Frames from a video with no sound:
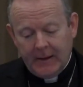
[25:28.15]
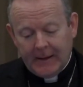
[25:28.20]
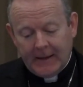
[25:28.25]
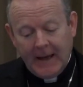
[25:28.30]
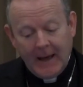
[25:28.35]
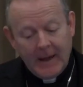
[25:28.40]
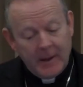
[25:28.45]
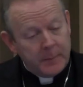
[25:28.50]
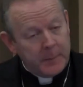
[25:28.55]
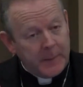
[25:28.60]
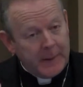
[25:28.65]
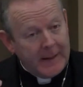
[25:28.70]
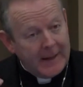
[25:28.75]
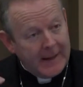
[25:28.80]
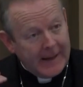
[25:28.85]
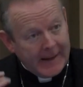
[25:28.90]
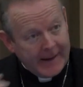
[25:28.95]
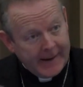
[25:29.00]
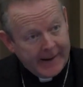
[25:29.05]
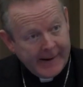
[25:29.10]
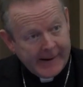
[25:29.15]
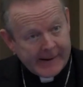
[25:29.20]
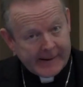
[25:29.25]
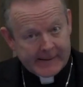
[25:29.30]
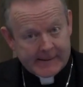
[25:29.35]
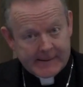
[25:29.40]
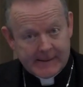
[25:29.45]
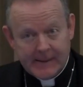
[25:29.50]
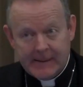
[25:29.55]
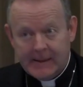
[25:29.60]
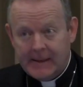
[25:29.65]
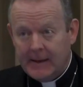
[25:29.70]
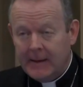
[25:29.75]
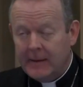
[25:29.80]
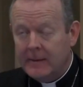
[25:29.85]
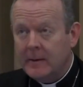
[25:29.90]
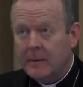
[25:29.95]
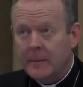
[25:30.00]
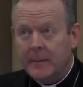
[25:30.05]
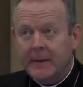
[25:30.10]
can be heard
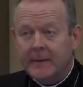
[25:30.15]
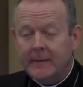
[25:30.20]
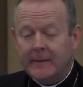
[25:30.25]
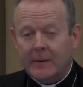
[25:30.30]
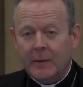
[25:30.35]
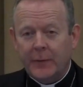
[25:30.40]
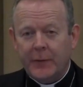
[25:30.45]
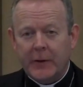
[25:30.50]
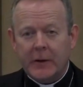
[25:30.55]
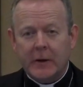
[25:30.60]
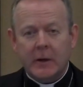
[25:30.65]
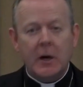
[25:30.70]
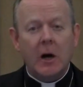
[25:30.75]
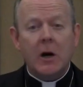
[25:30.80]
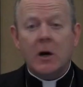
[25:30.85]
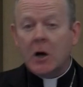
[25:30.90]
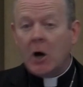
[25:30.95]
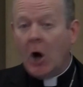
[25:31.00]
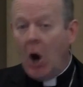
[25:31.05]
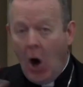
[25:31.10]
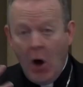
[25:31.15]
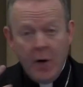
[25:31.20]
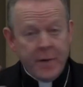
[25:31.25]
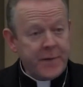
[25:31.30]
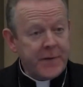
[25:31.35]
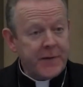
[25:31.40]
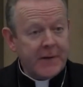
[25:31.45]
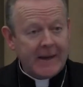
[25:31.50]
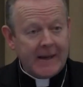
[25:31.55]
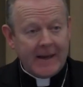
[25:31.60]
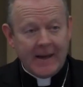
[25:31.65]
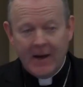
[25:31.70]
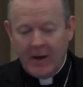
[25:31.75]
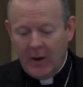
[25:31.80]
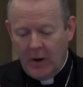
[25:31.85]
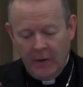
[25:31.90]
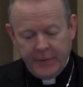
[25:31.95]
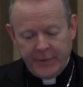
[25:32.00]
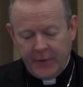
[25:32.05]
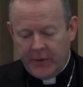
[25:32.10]
in the midst of a cacophony
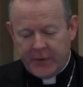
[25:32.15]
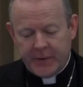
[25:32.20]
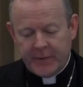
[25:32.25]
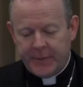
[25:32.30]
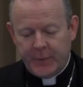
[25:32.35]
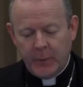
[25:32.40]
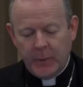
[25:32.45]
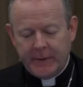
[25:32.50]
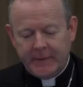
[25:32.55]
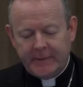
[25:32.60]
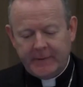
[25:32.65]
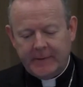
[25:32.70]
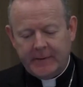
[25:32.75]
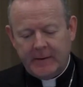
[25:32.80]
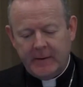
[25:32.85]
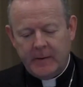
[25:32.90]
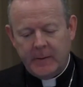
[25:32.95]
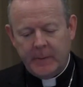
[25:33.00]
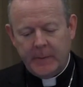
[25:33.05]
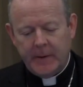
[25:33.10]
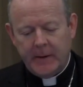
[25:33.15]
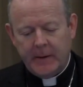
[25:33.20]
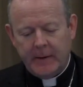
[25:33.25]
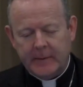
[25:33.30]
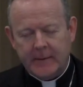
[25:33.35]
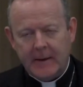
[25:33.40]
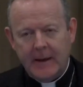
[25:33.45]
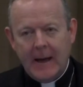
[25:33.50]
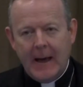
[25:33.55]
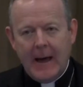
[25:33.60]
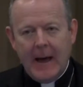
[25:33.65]
of other voices in the world.